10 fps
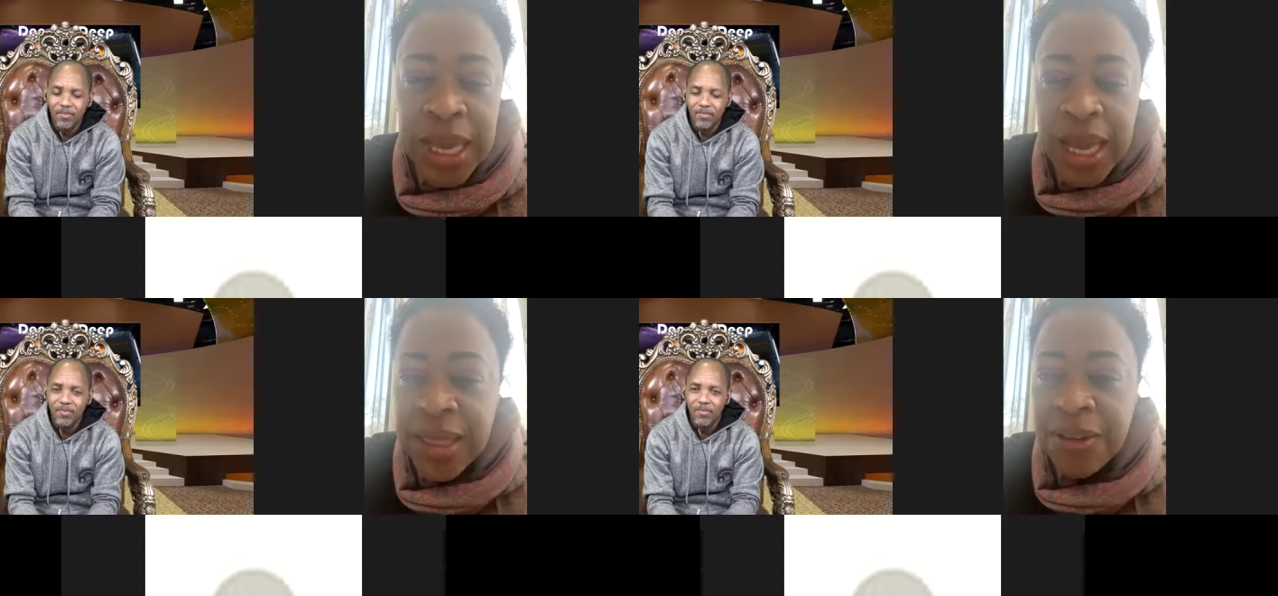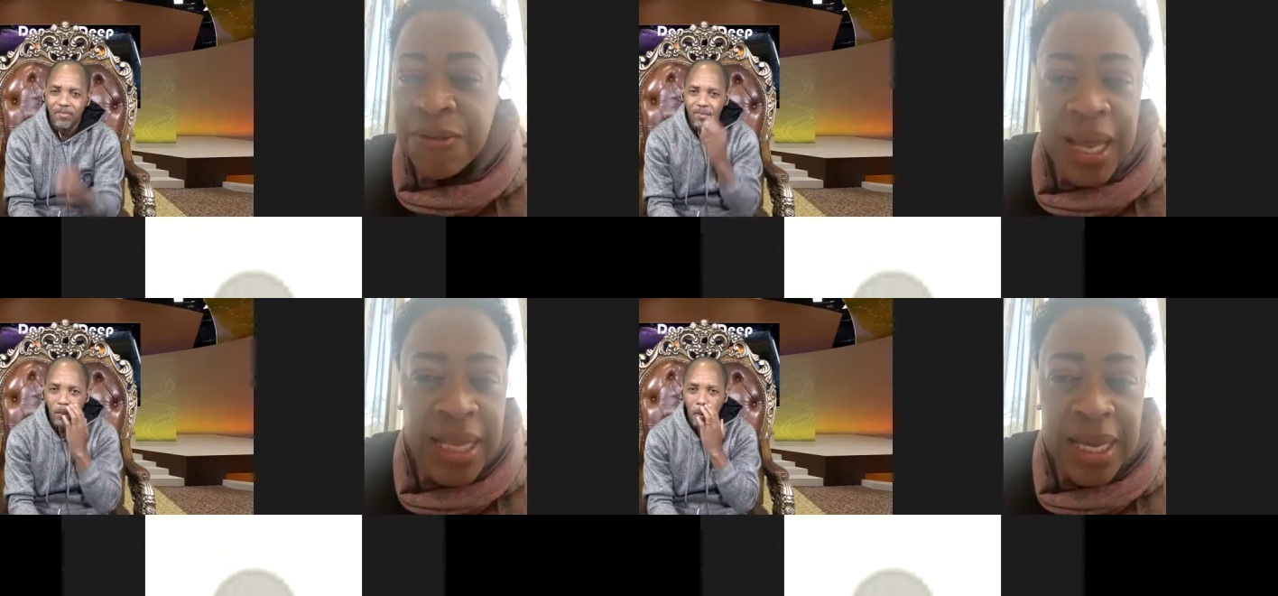Speaker 1: the
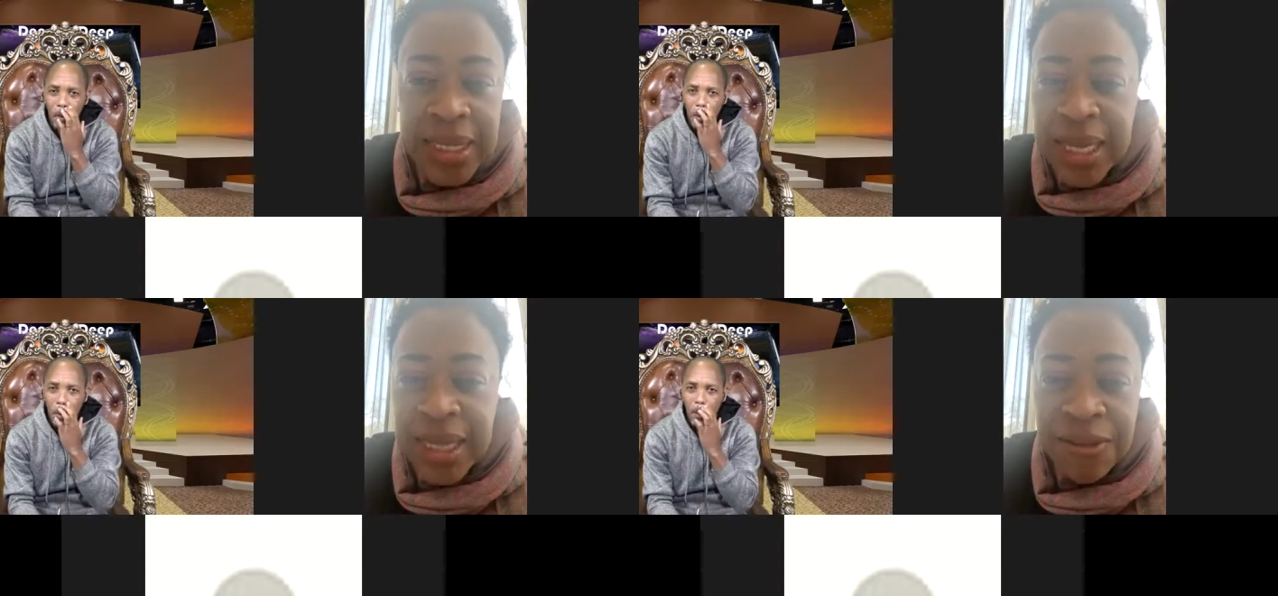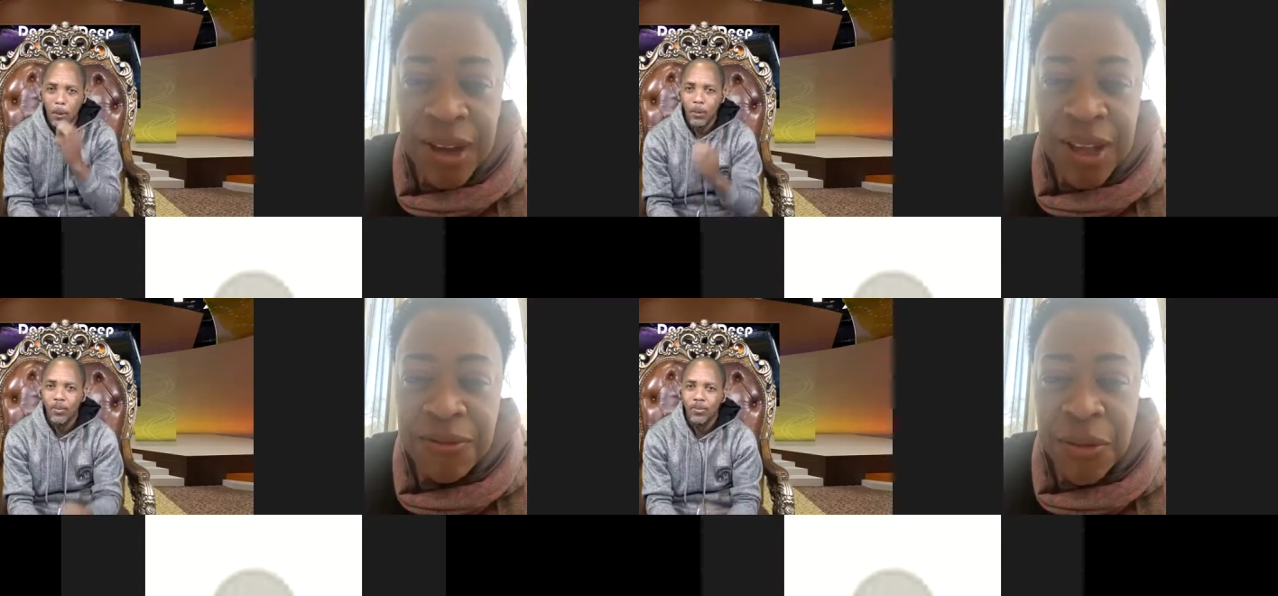fathers in the
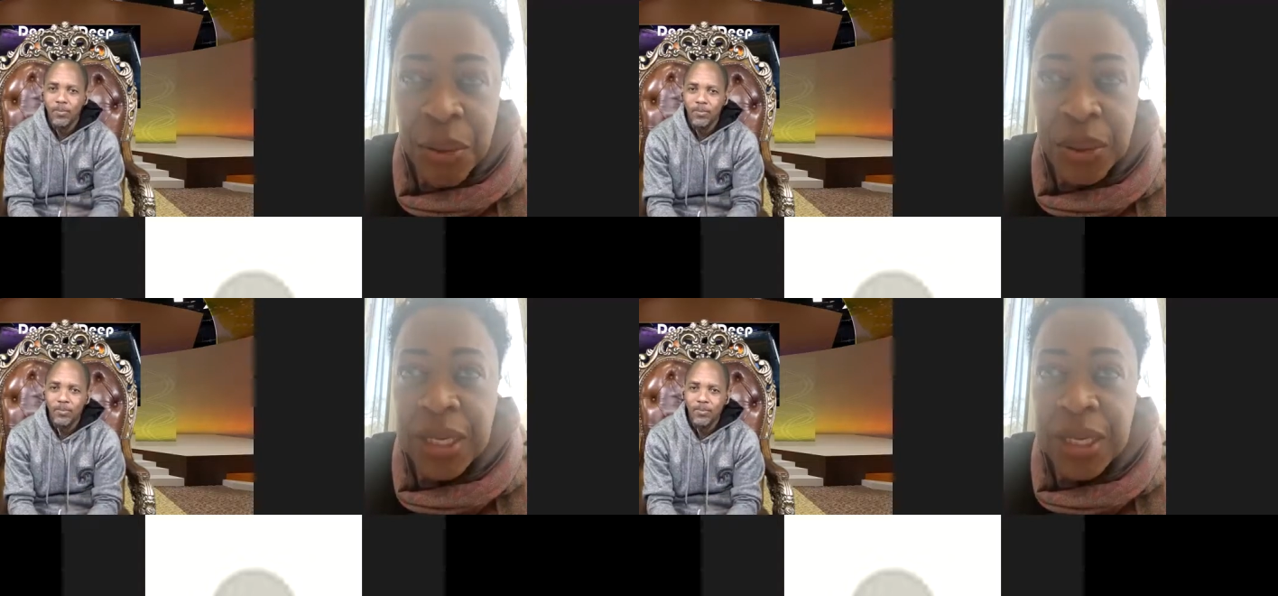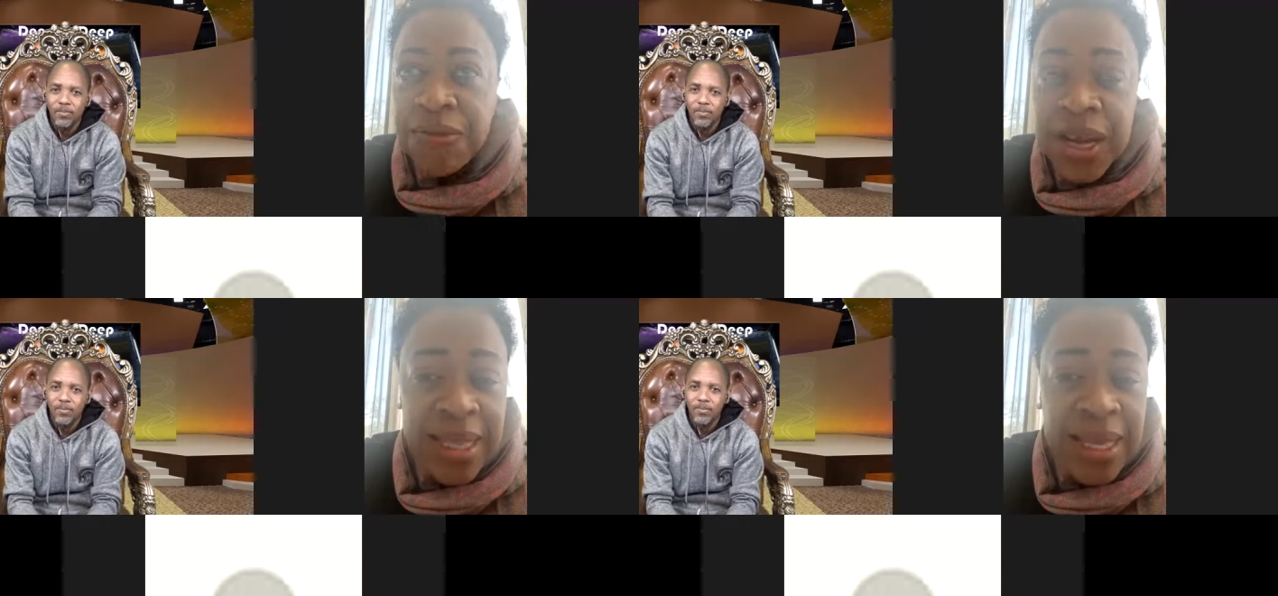fivefold, the
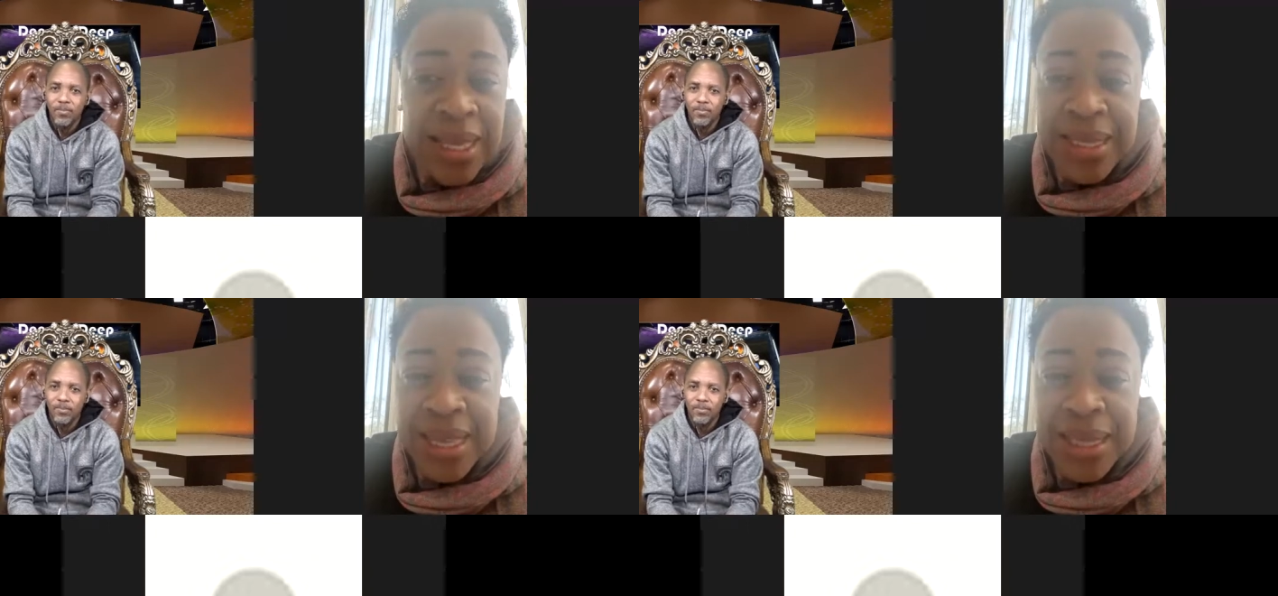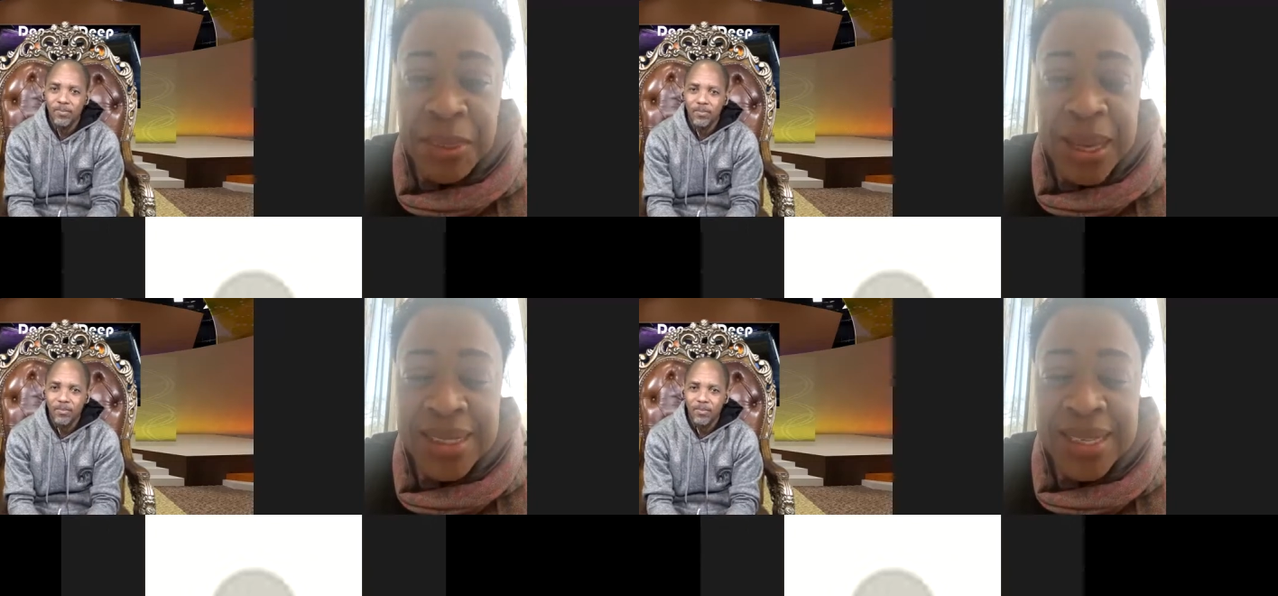fathers in the
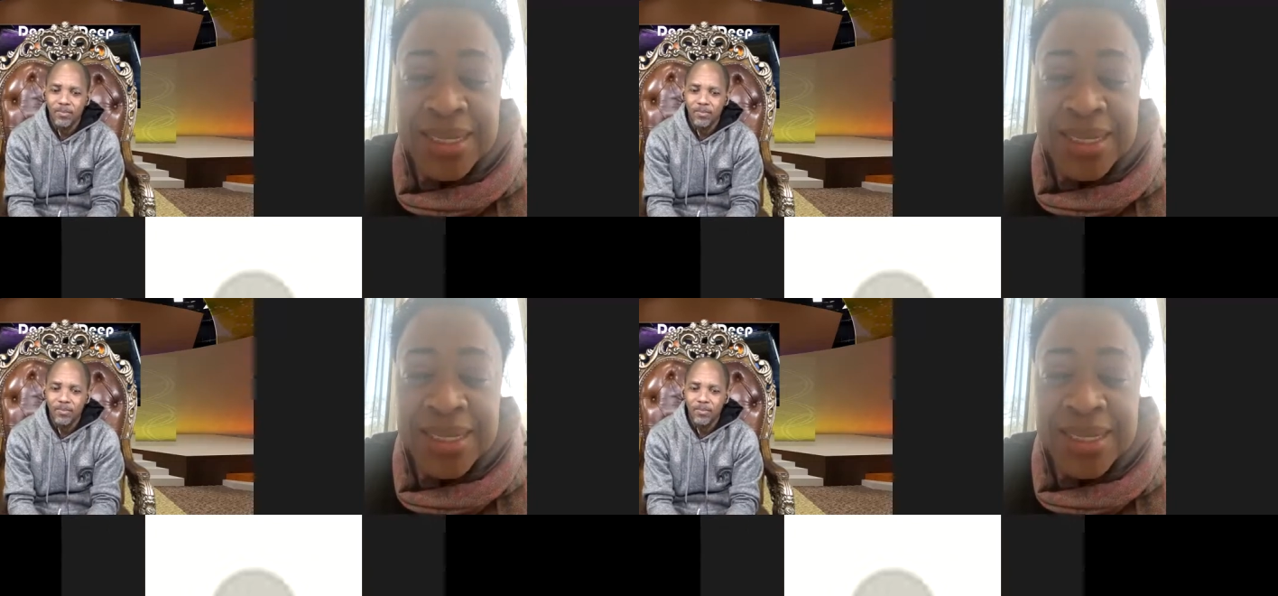pastors.